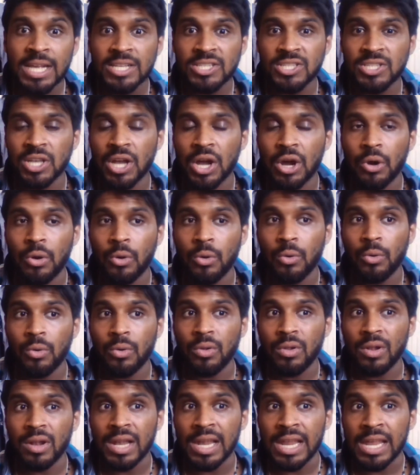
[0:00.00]
So
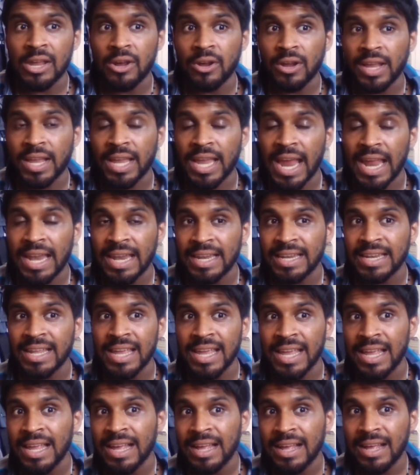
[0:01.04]
Leon
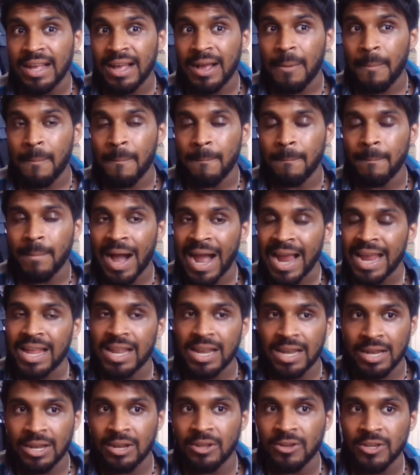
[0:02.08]
Kennedy
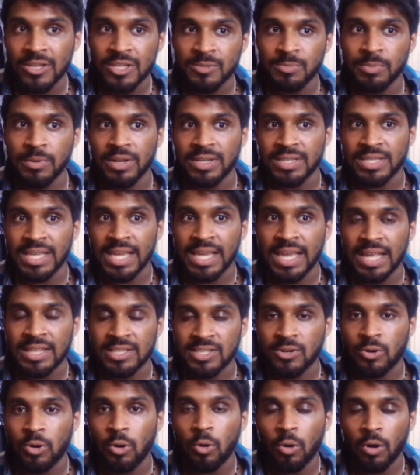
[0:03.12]
might lose because he
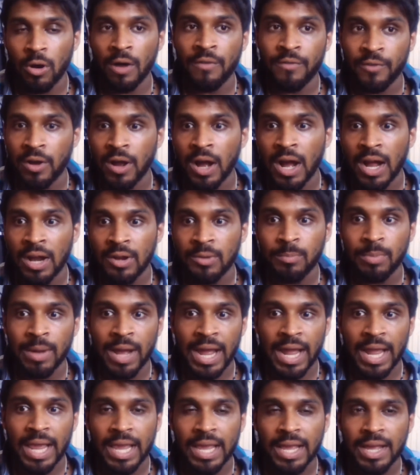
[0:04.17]
gets caught off guard
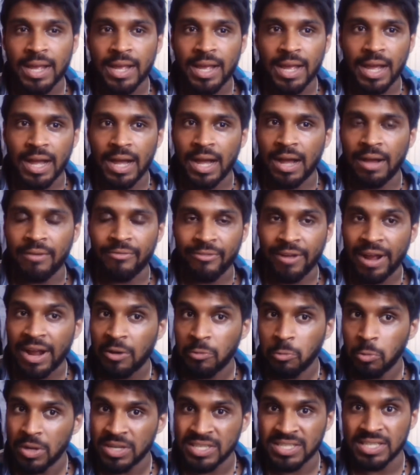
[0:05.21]
by
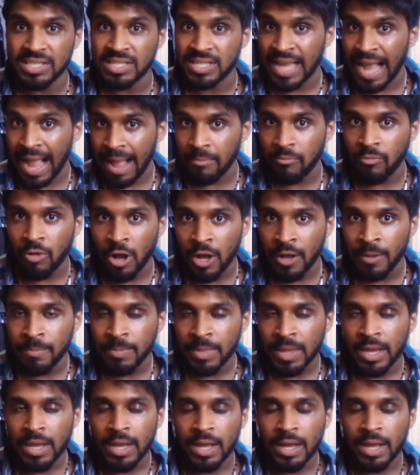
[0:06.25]
Frank West's camera.